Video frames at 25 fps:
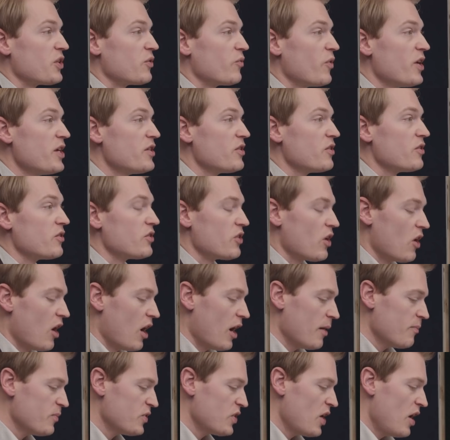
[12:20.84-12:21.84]
in recent
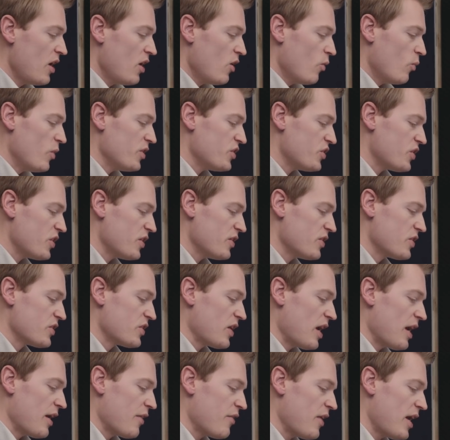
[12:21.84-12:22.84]
times, which is
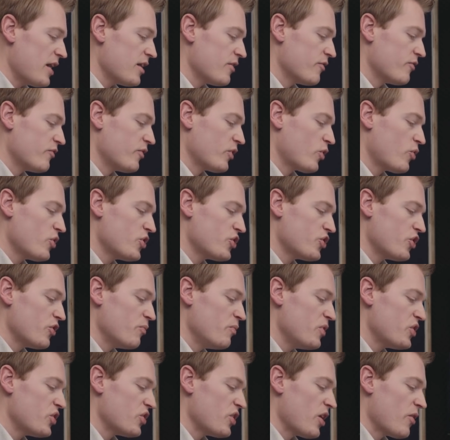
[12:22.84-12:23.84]
that of Christian
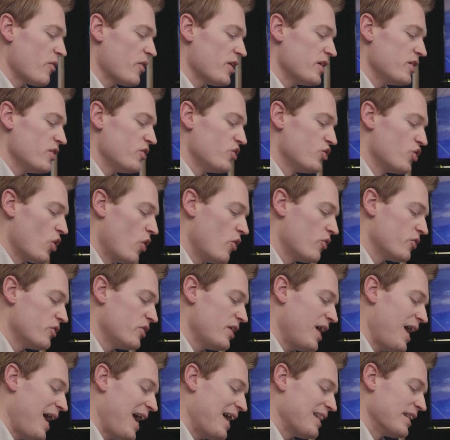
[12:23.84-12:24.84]
missionary
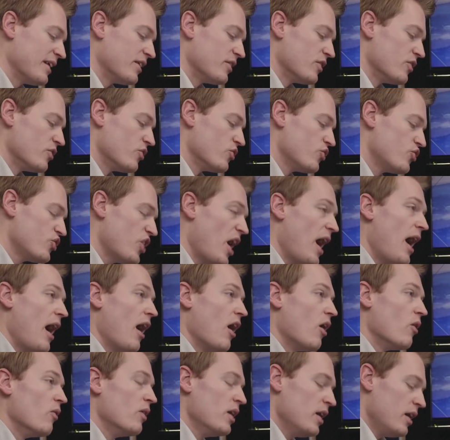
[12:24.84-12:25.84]
John Allen
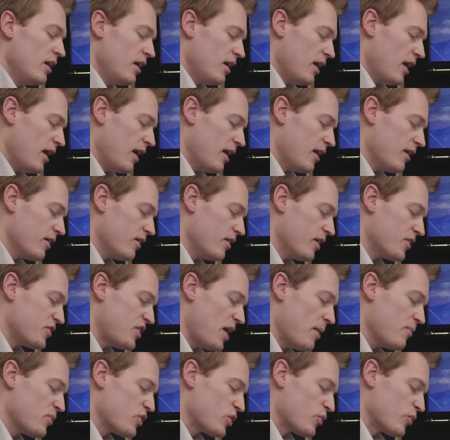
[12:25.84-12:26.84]
Chow.
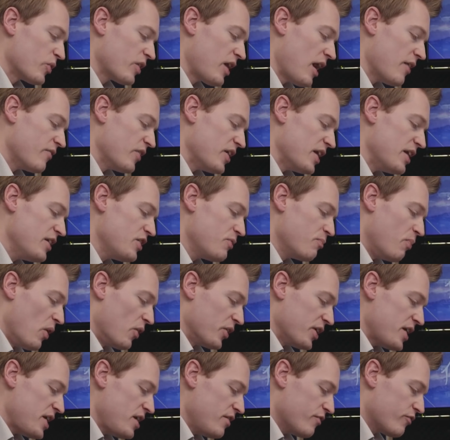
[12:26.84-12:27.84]
Attempts to recover his
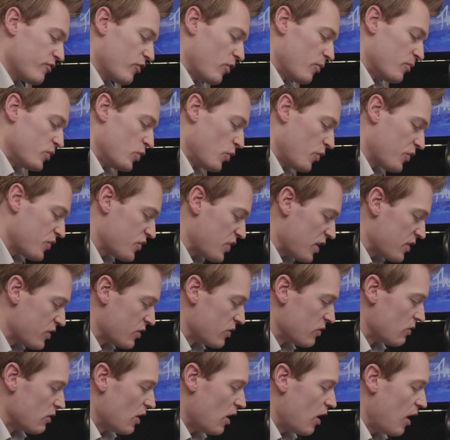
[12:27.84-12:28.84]
body from North
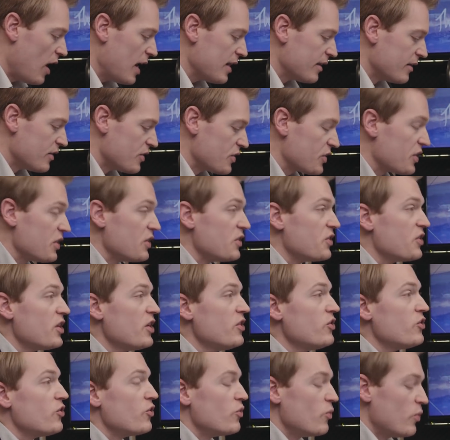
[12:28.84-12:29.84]
Sentinel Island
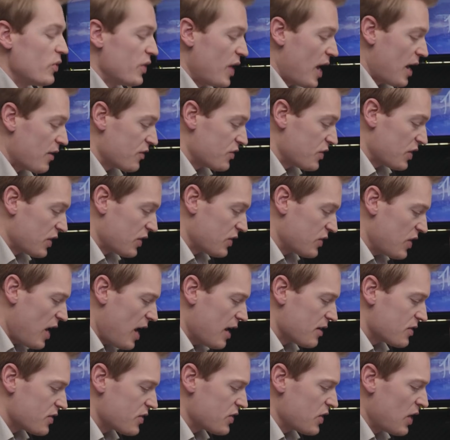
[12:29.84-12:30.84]
continue without
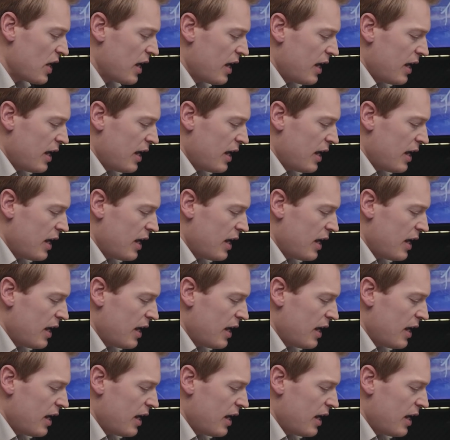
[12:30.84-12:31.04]
success.